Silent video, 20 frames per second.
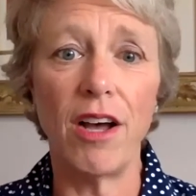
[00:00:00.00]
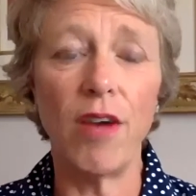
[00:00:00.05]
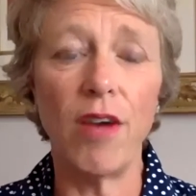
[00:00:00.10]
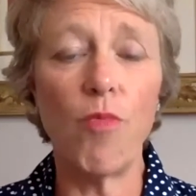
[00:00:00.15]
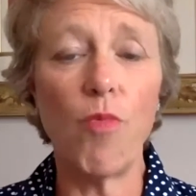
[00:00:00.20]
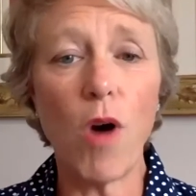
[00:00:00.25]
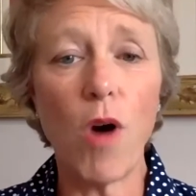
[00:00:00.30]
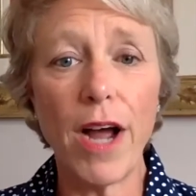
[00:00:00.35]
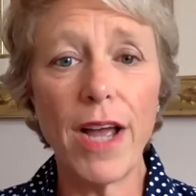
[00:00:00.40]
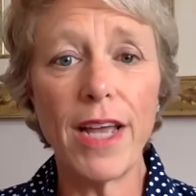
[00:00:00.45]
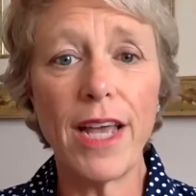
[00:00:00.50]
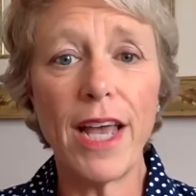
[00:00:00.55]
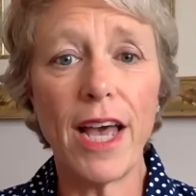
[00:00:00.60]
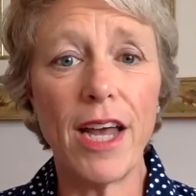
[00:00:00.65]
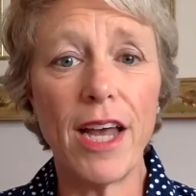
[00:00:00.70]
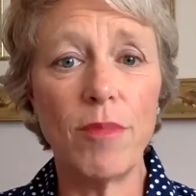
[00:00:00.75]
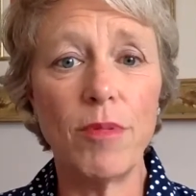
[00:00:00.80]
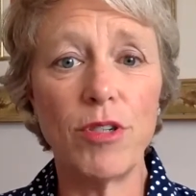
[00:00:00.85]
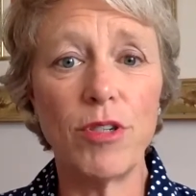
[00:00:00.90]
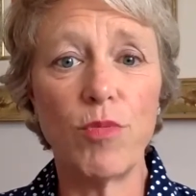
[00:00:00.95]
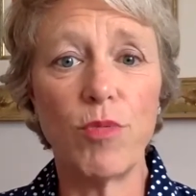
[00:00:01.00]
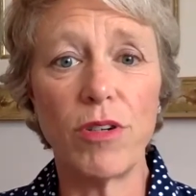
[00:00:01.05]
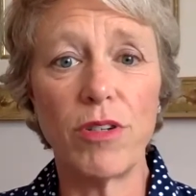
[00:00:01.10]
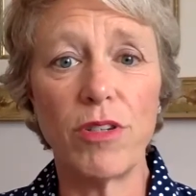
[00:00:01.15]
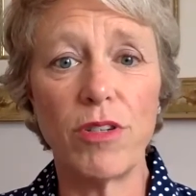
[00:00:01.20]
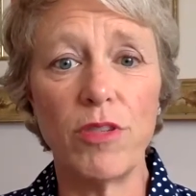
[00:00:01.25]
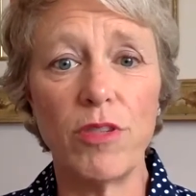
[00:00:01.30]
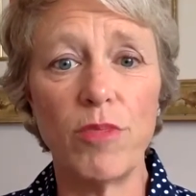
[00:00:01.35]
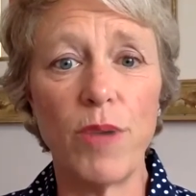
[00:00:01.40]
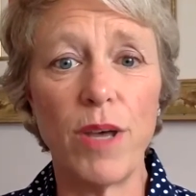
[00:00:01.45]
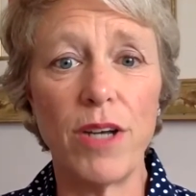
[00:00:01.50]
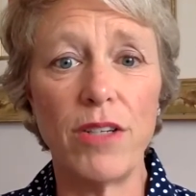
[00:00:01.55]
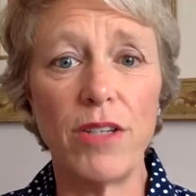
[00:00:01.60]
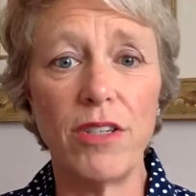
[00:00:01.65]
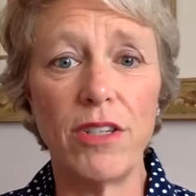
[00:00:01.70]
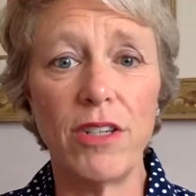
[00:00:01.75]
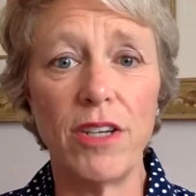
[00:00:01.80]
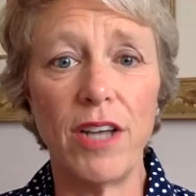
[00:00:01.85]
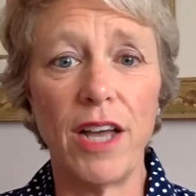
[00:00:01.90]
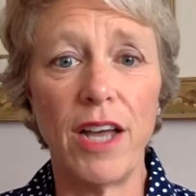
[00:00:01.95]
why cannabis works as
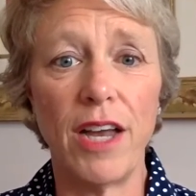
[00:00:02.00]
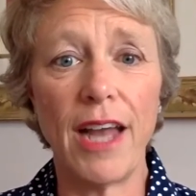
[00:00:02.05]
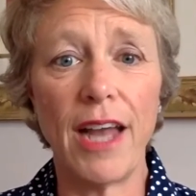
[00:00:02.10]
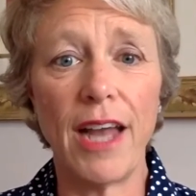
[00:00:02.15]
medicine and